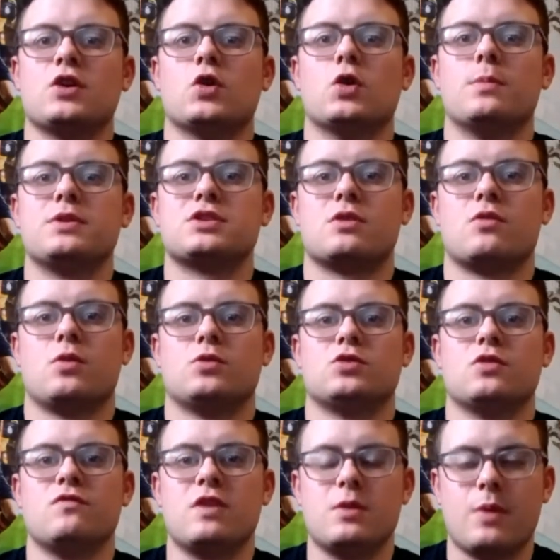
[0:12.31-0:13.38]
I hope you're all
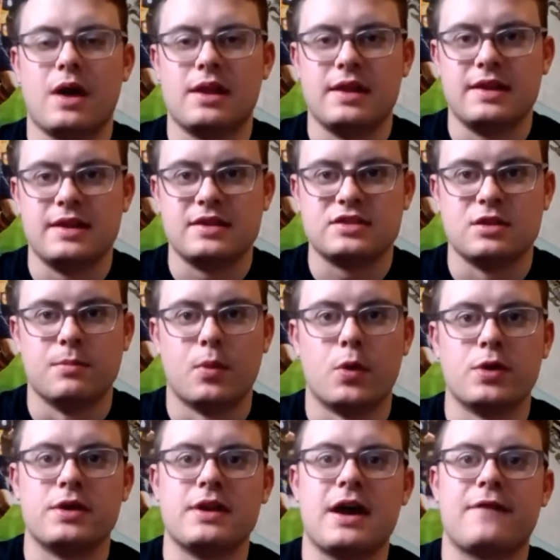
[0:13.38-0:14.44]
doing really well. It is the
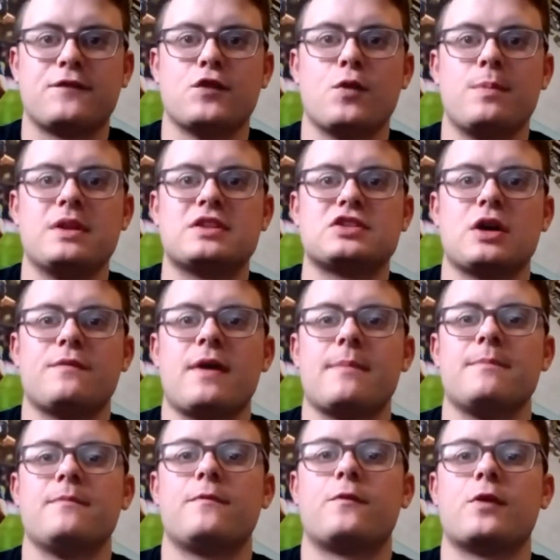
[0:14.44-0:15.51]
morning after we beat
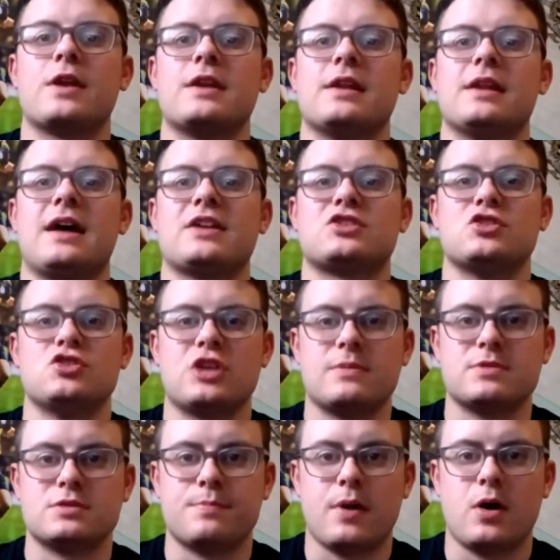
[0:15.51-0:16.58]
Southampton 3-0 at St
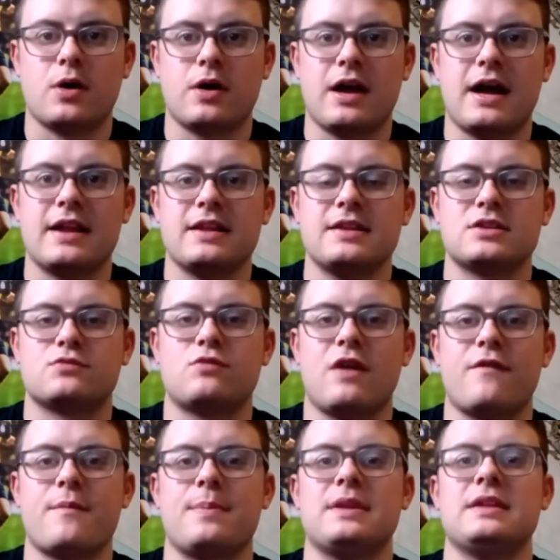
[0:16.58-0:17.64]
James's Park, and it is
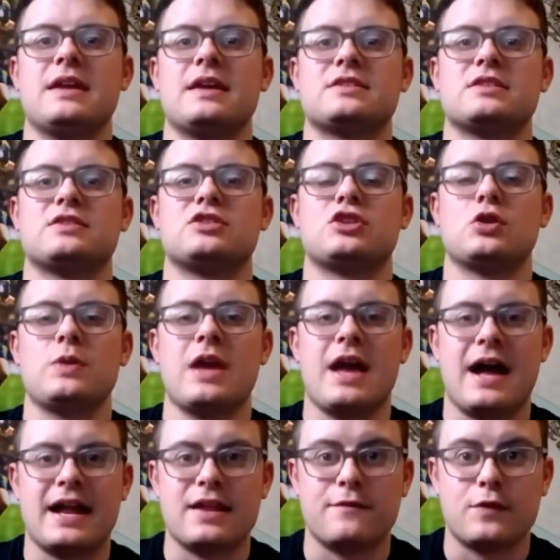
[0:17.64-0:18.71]
Rafa Benitez's 2-year
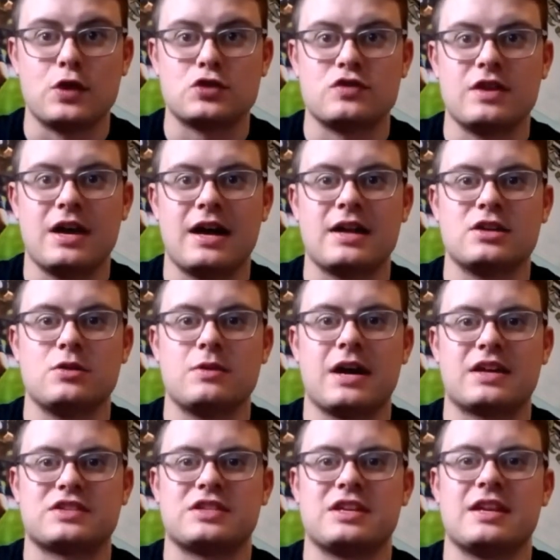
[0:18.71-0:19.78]
anniversary at
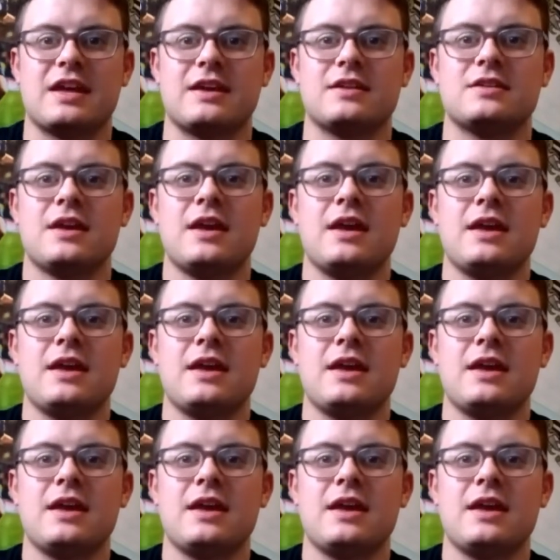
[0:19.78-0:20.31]
Newcastle United.